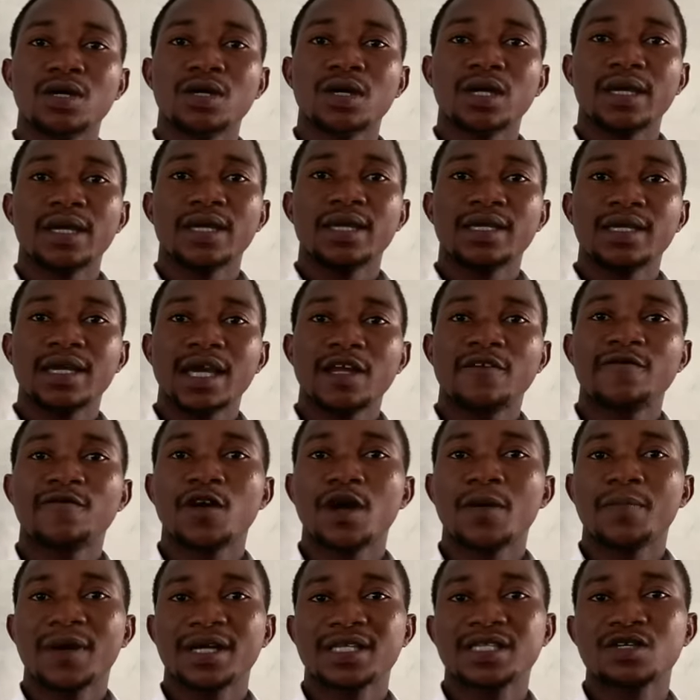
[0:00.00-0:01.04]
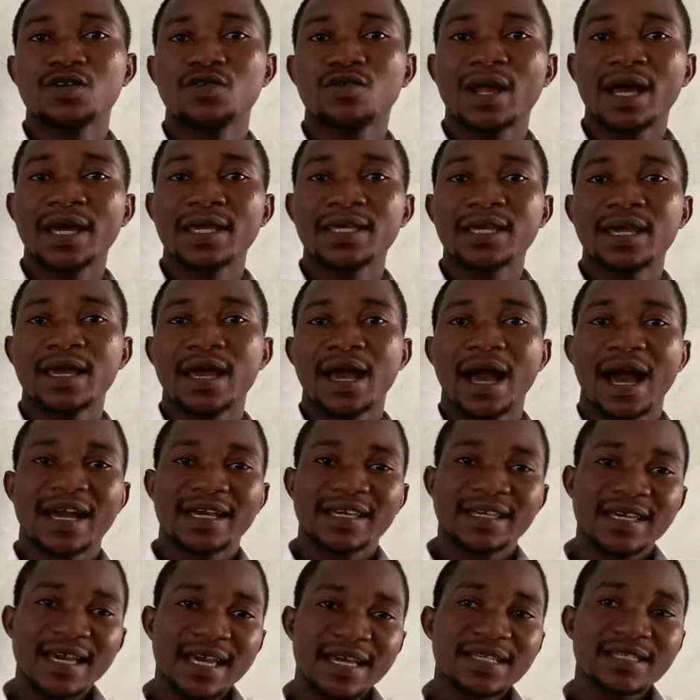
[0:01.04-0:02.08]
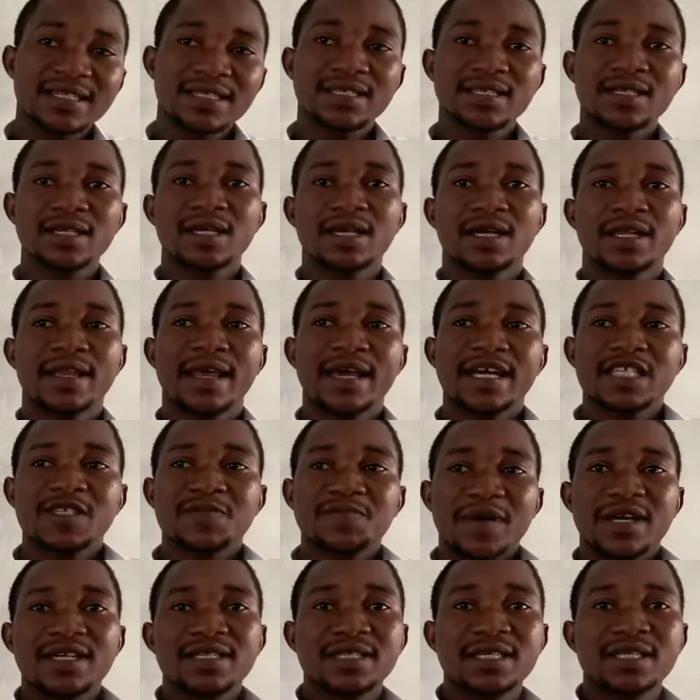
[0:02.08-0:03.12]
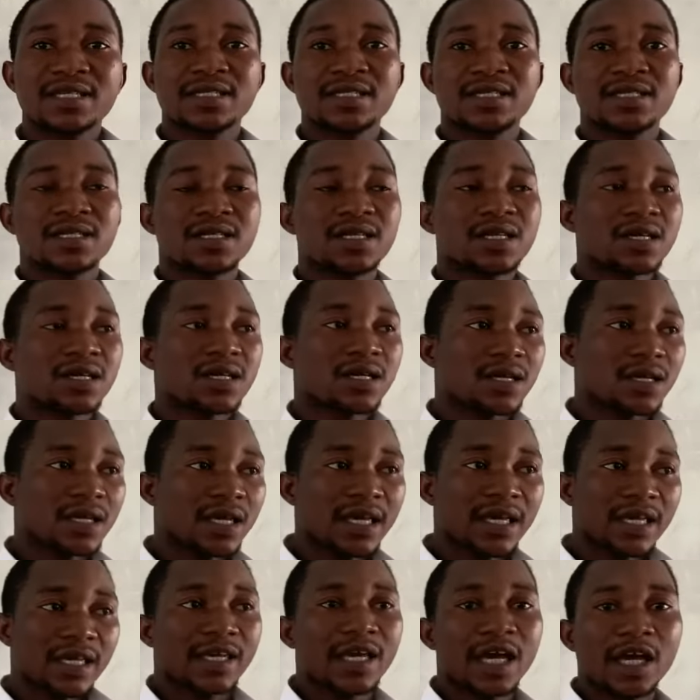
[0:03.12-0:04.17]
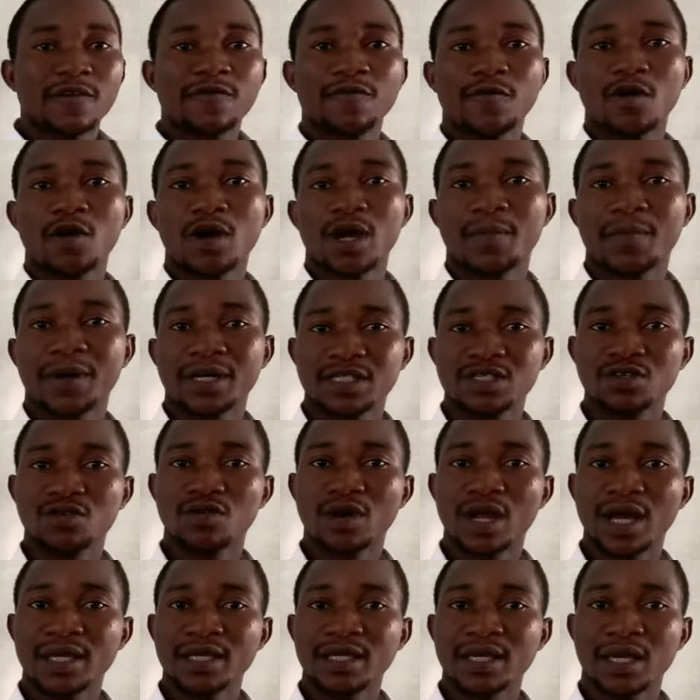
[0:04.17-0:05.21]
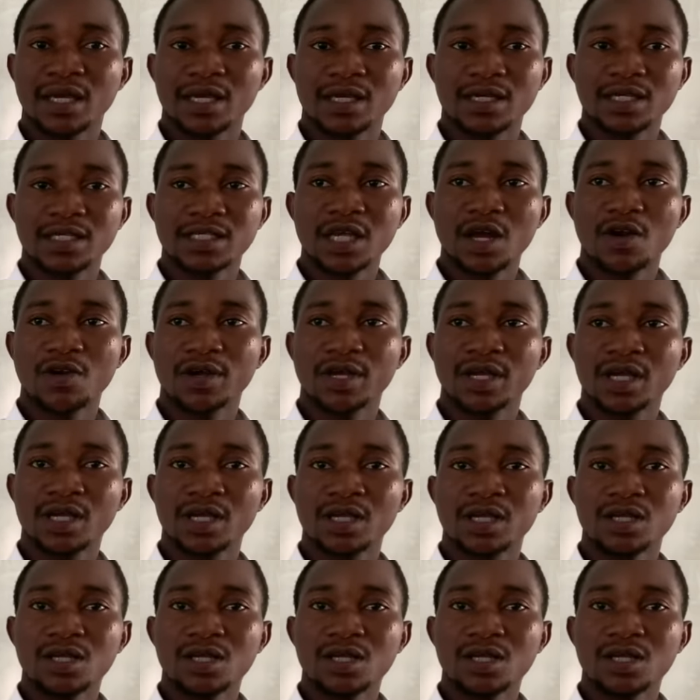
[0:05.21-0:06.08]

incurred for a particular year against the expenses incurred for a particular year. Is that okay?